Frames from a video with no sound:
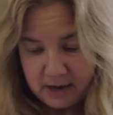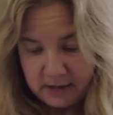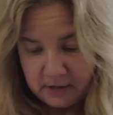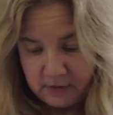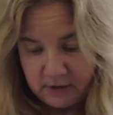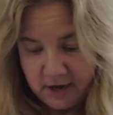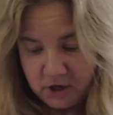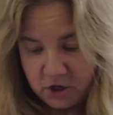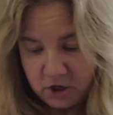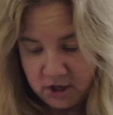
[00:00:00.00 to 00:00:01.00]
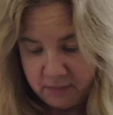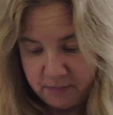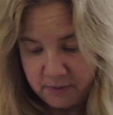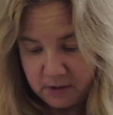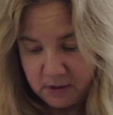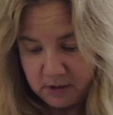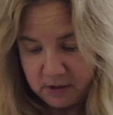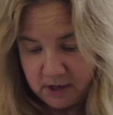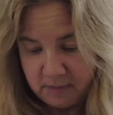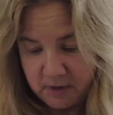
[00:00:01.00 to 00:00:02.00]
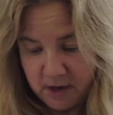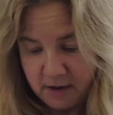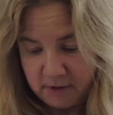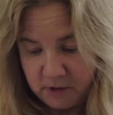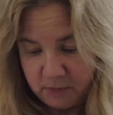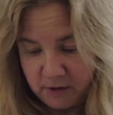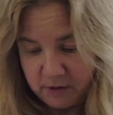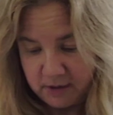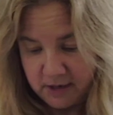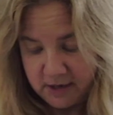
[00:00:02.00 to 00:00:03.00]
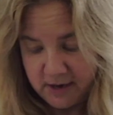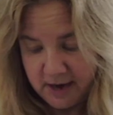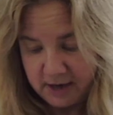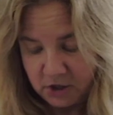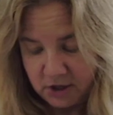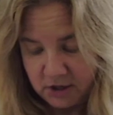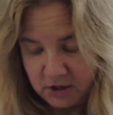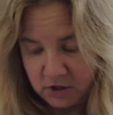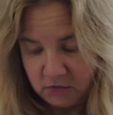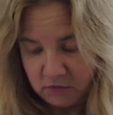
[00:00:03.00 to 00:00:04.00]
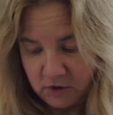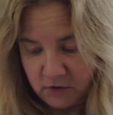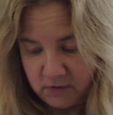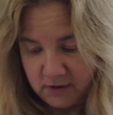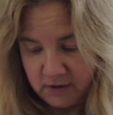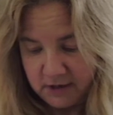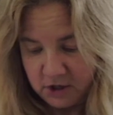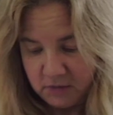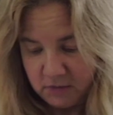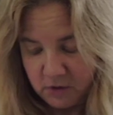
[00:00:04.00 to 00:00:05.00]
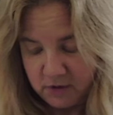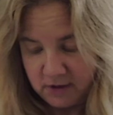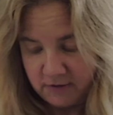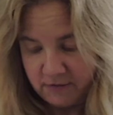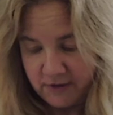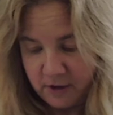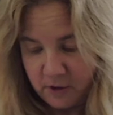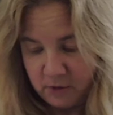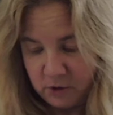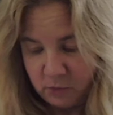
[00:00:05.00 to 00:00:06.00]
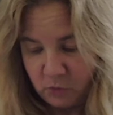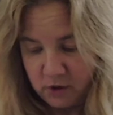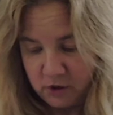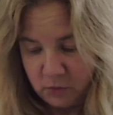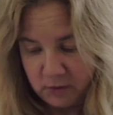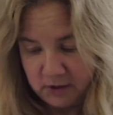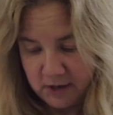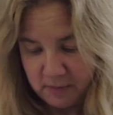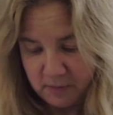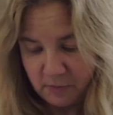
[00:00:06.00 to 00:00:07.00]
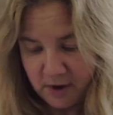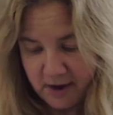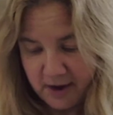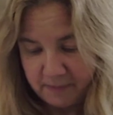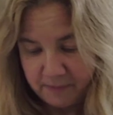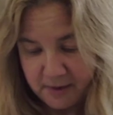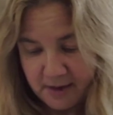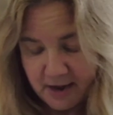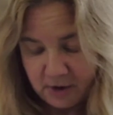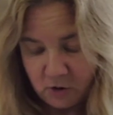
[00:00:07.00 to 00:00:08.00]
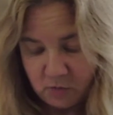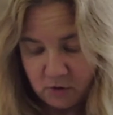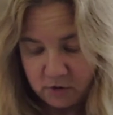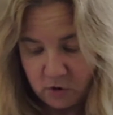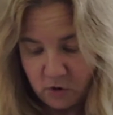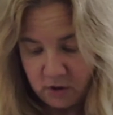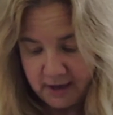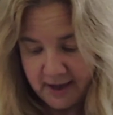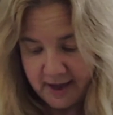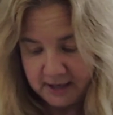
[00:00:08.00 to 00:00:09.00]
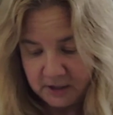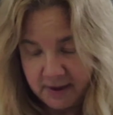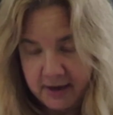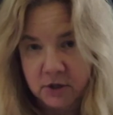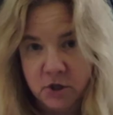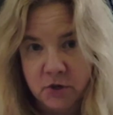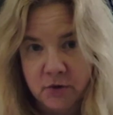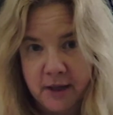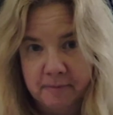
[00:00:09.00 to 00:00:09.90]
The relationship sometimes builds connections through religion, music, film, sports, which can bring an almost holy aspect to them.